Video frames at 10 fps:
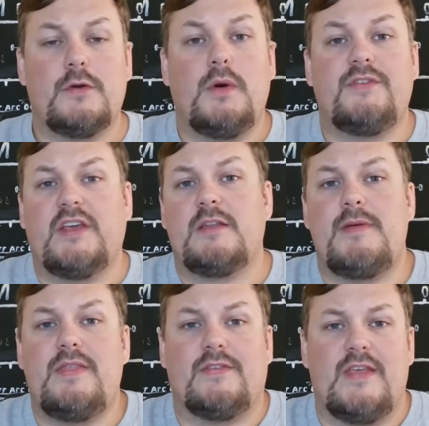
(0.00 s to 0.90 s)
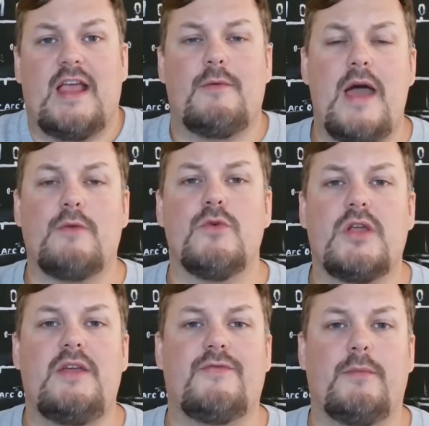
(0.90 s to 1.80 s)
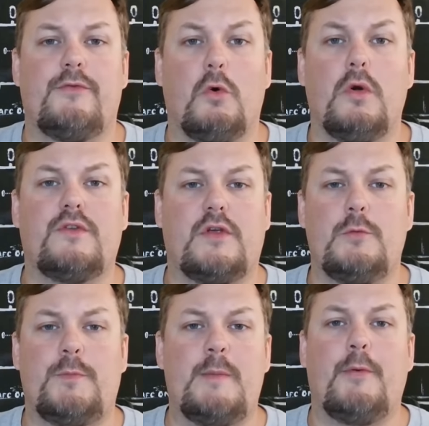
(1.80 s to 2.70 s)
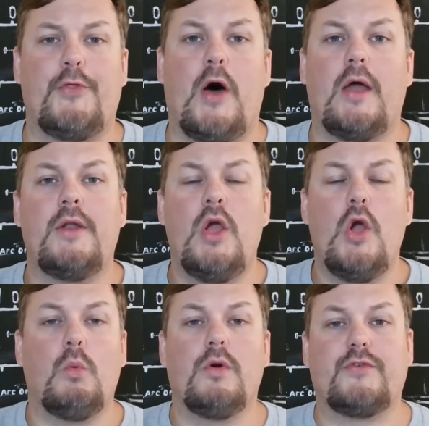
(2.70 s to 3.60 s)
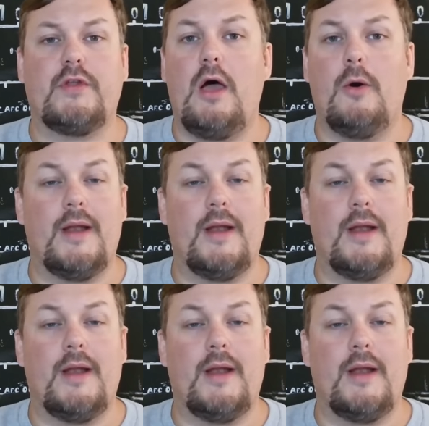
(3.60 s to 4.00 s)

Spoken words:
or was it going to be the second-round rookie from Georgia who people thought were slow?